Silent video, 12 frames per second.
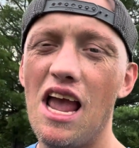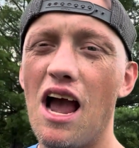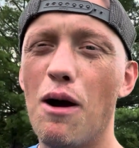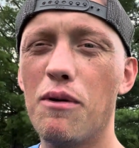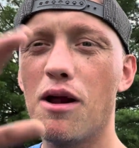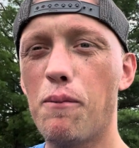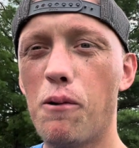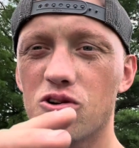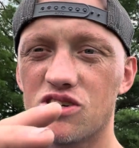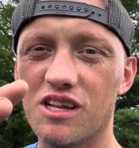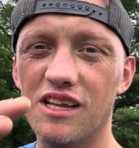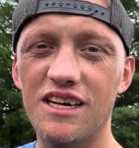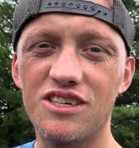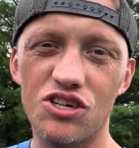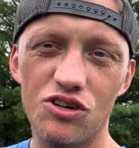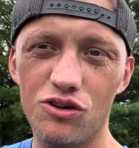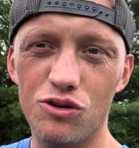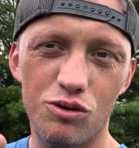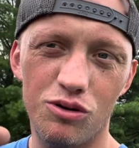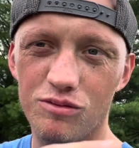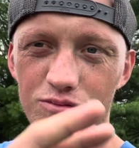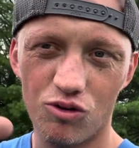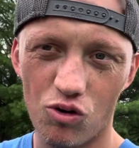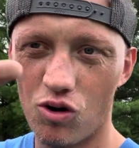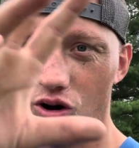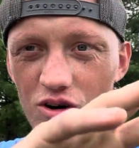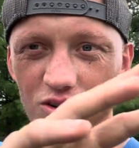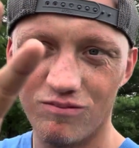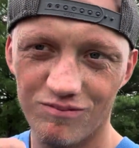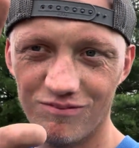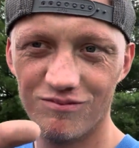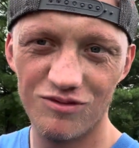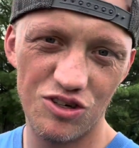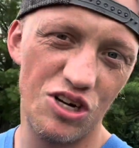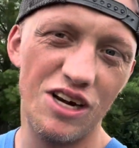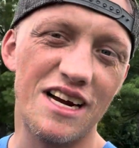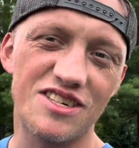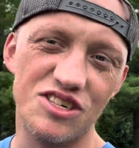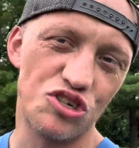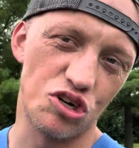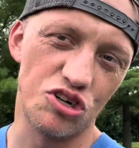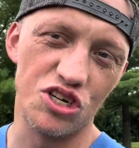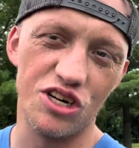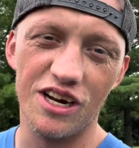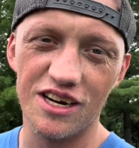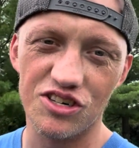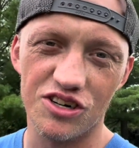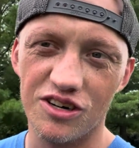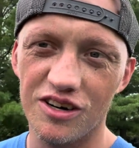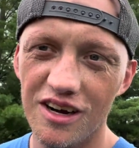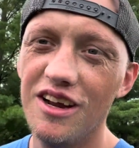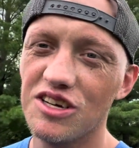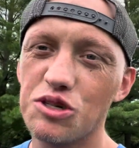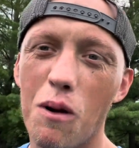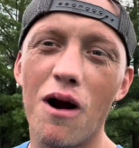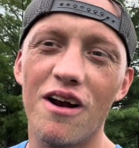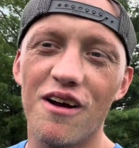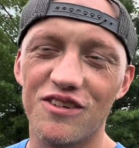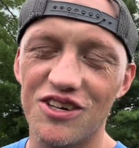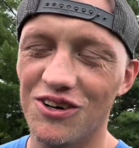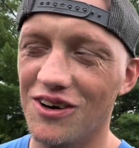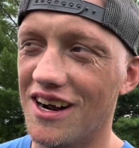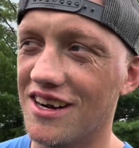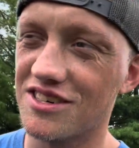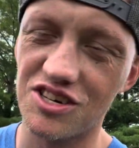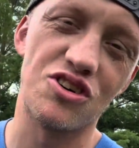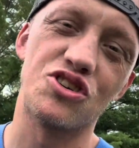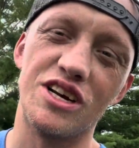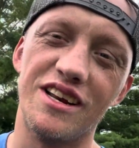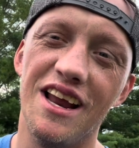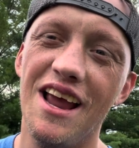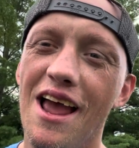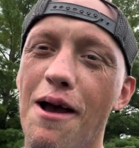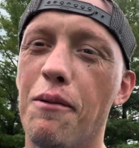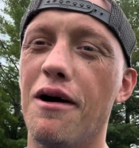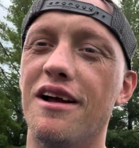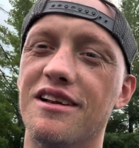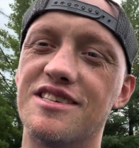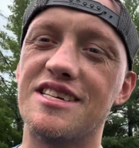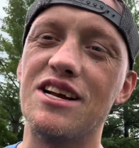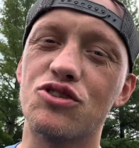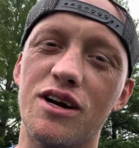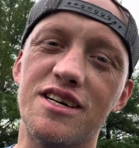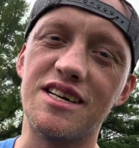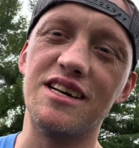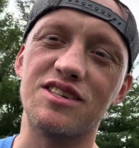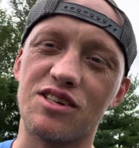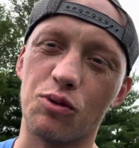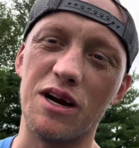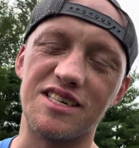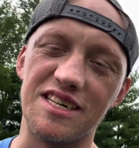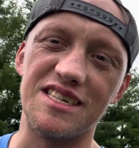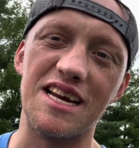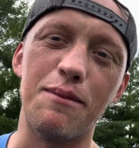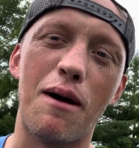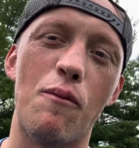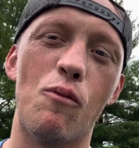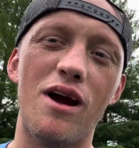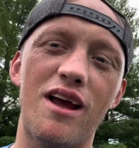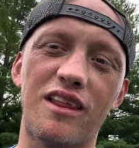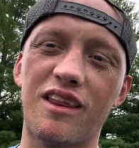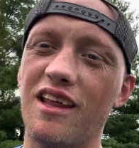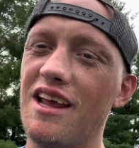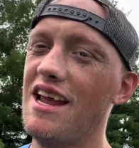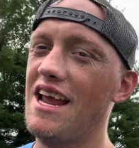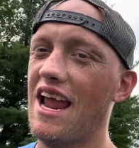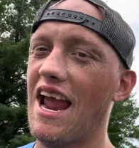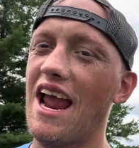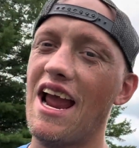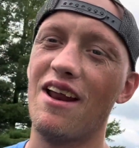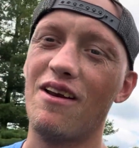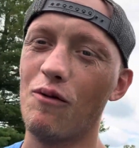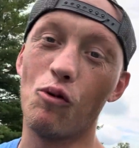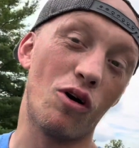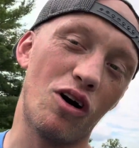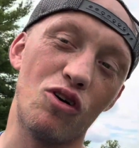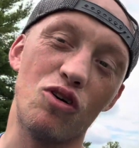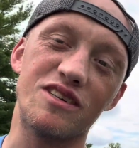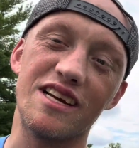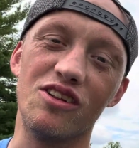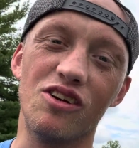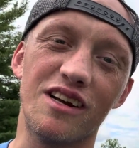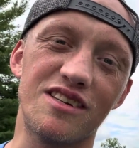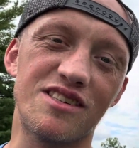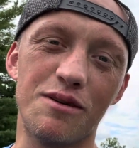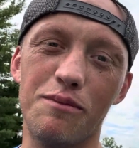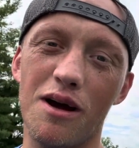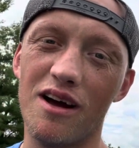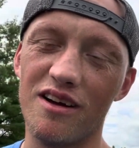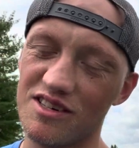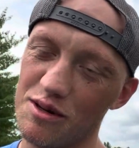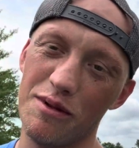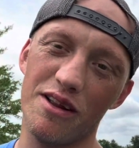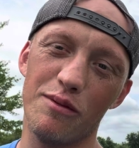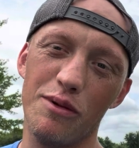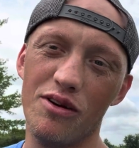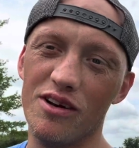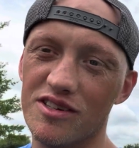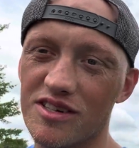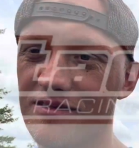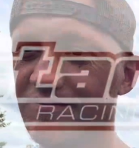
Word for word: I'm gonna post a link to, or you guys can search it. You guys are smart enough to uh, search it. But Stage Racing is the racing team I'm with, and we're gonna go take a look at some uh, some of their beauties.